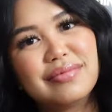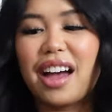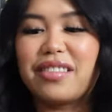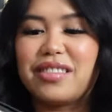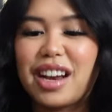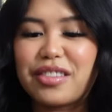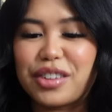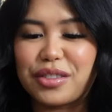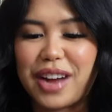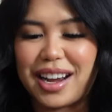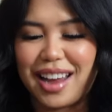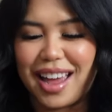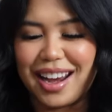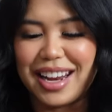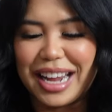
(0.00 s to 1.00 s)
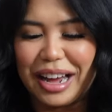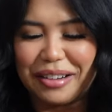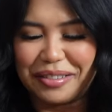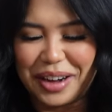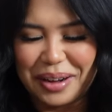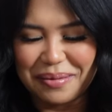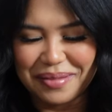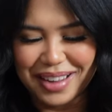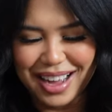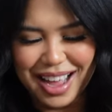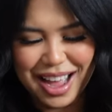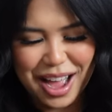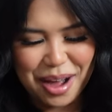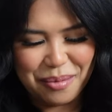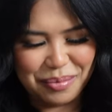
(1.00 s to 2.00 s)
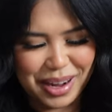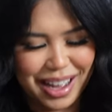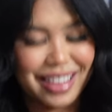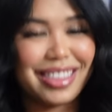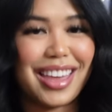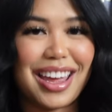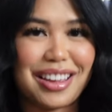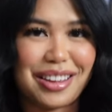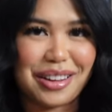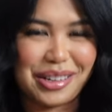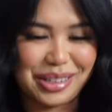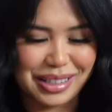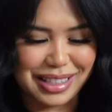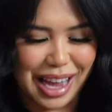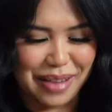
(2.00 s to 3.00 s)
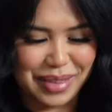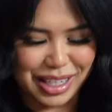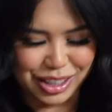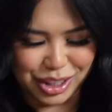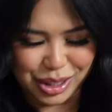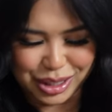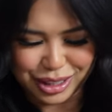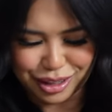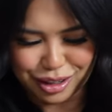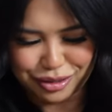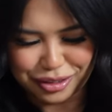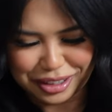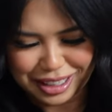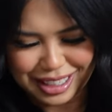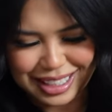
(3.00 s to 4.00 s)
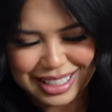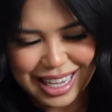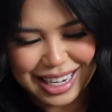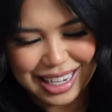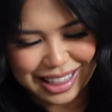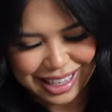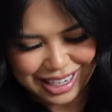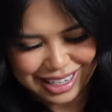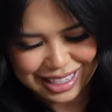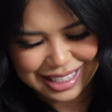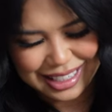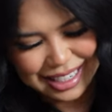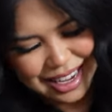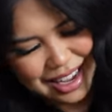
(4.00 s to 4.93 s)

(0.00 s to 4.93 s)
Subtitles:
I've never read any of them. But thank you, Simon & Schuster, for sending this.